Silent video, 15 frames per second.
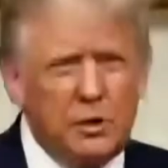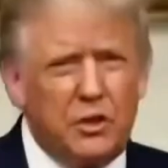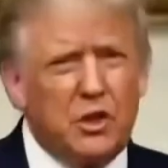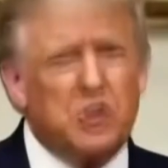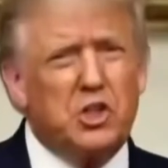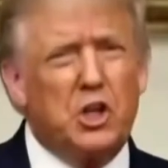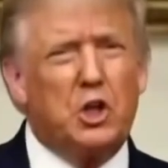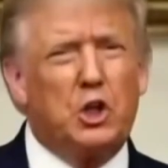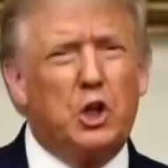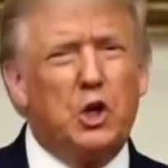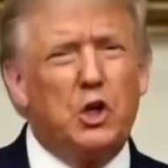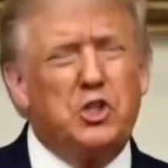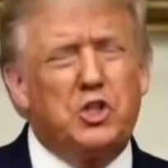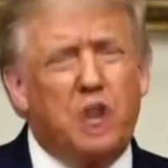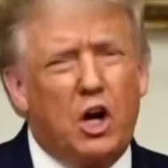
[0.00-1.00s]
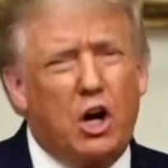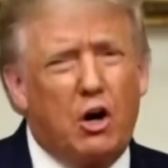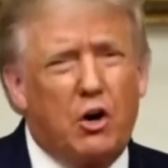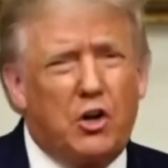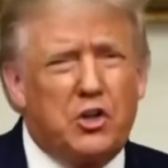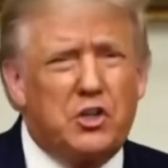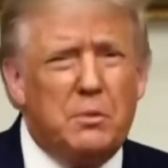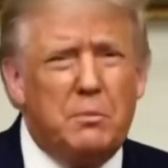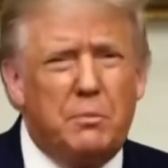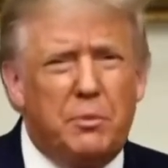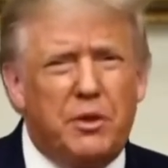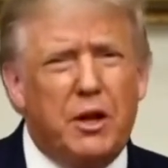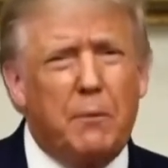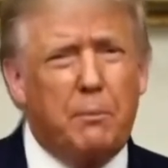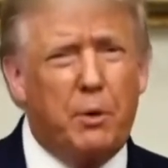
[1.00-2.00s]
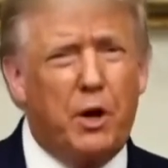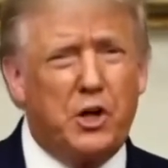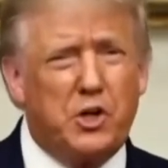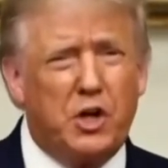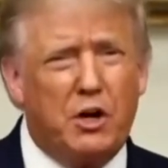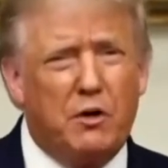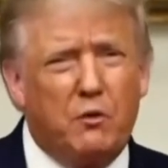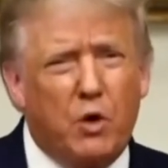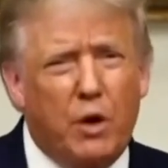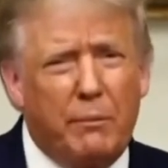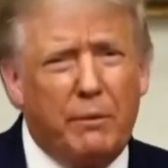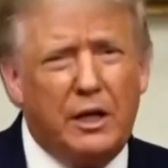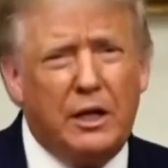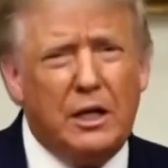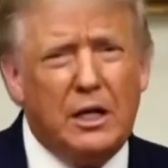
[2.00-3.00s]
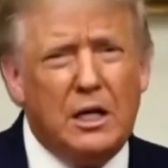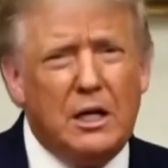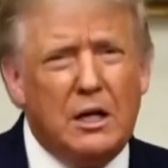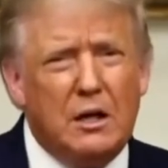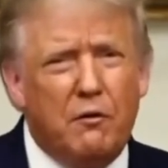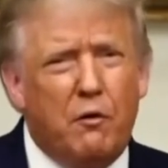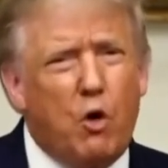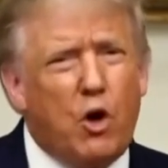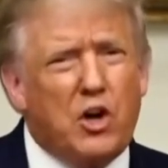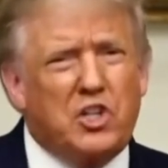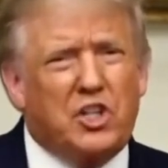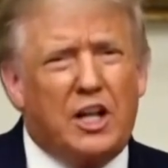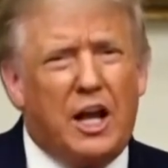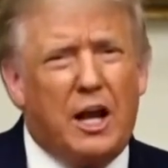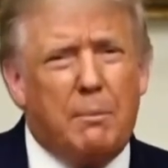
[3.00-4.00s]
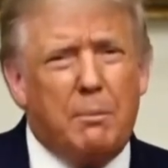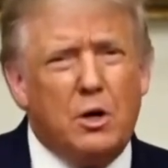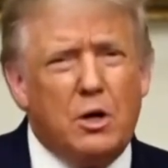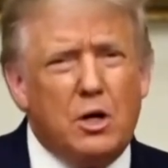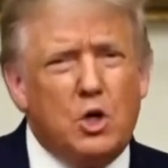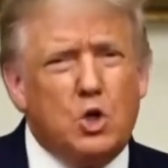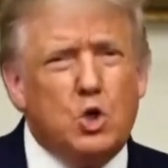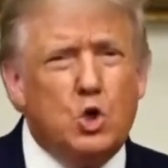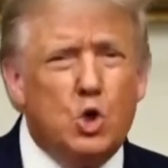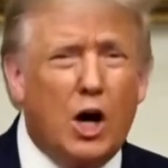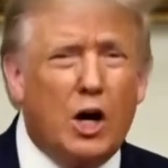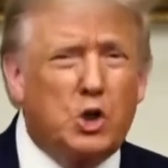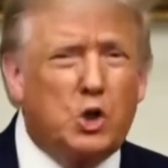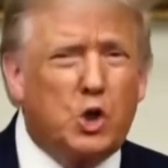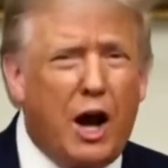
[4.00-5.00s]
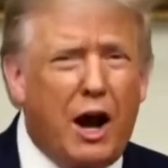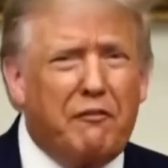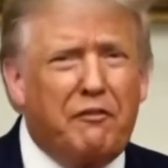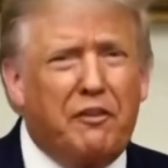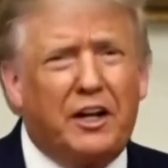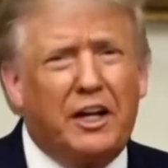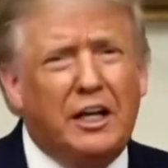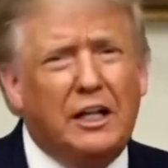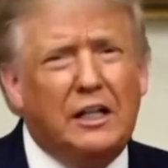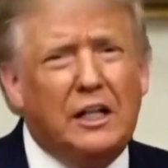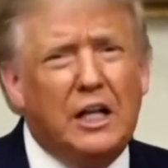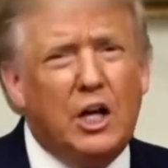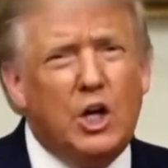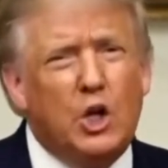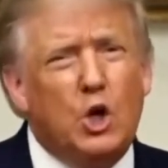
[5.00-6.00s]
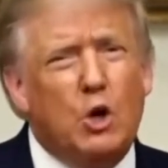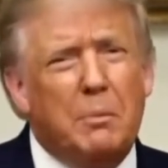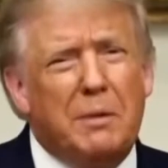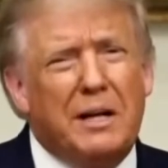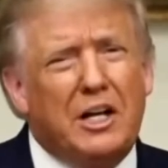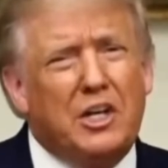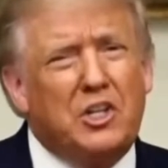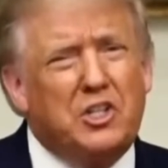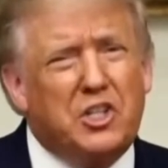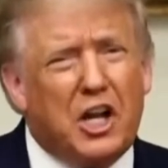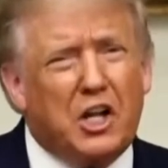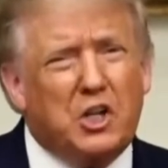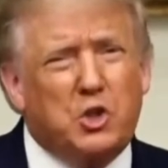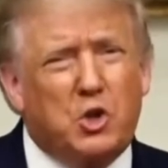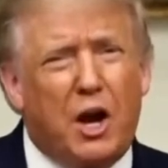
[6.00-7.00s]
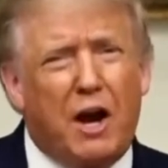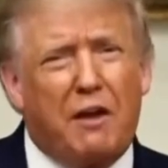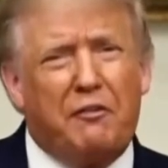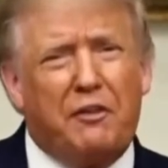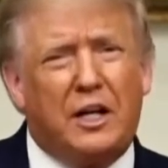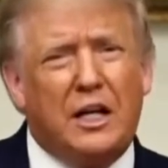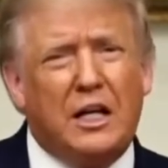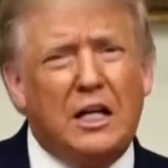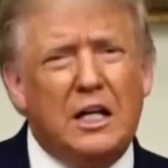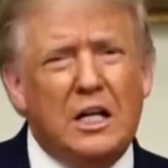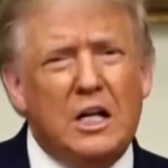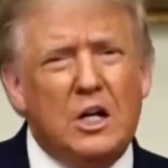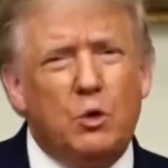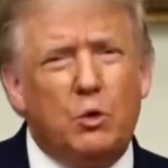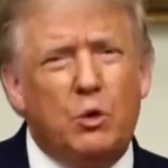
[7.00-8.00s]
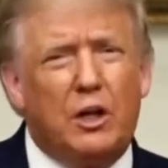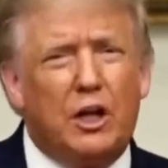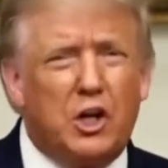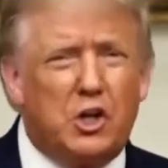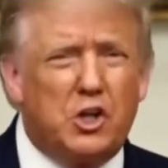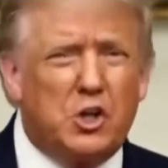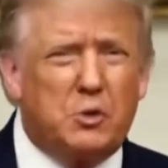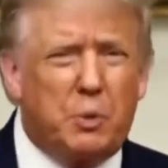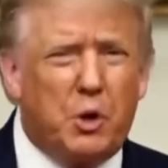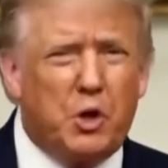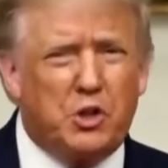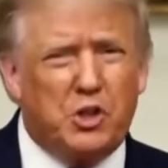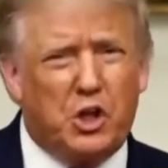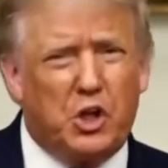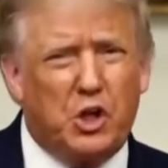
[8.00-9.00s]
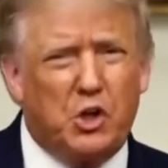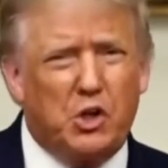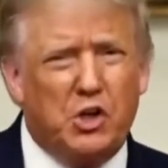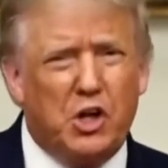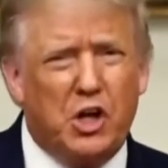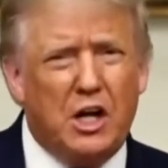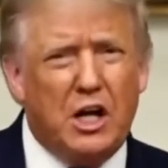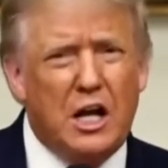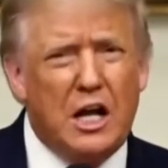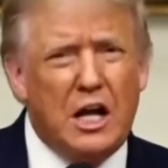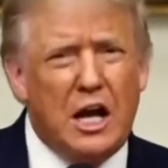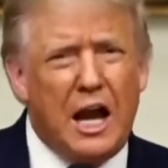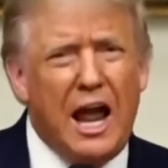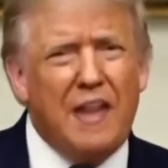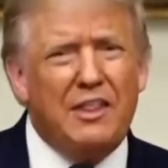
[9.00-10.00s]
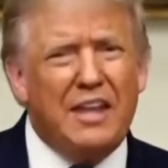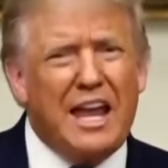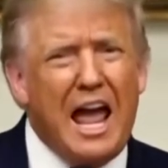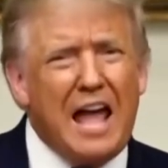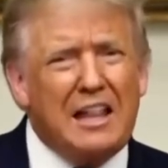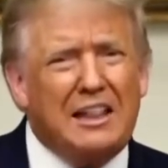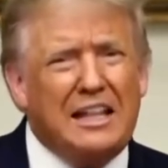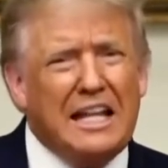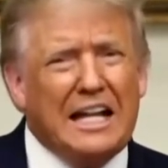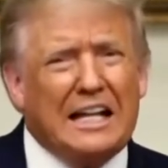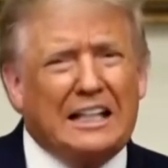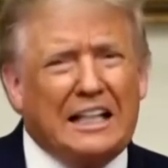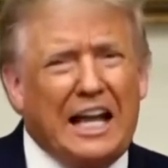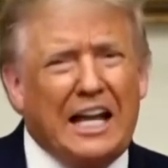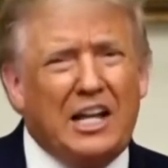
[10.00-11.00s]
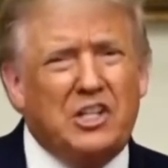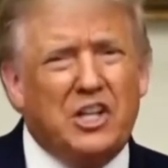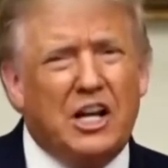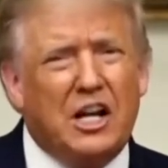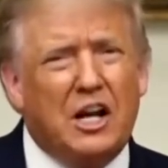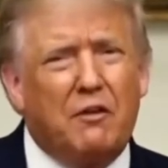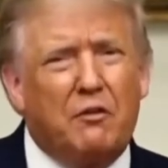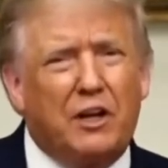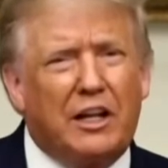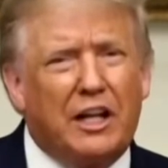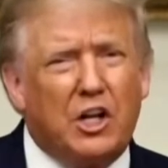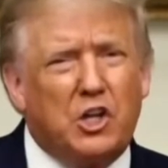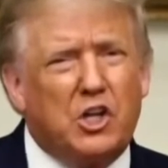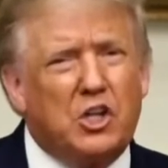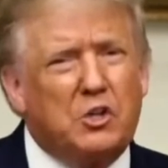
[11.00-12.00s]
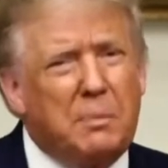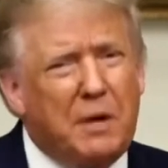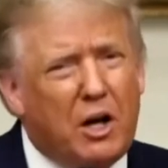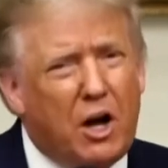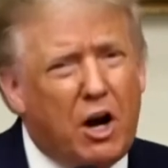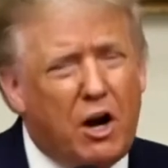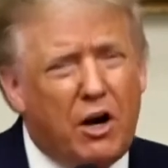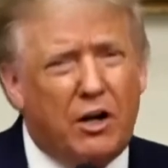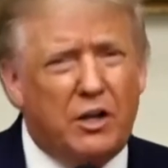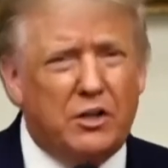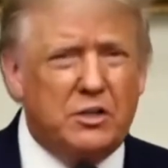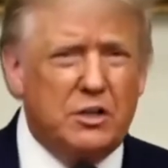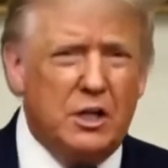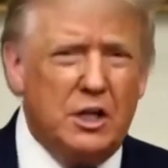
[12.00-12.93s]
This includes terrorism, the oppression of women, forced labor, drug trafficking, human and sex trafficking, religious persecution, and the ethnic cleansing of religious minorities.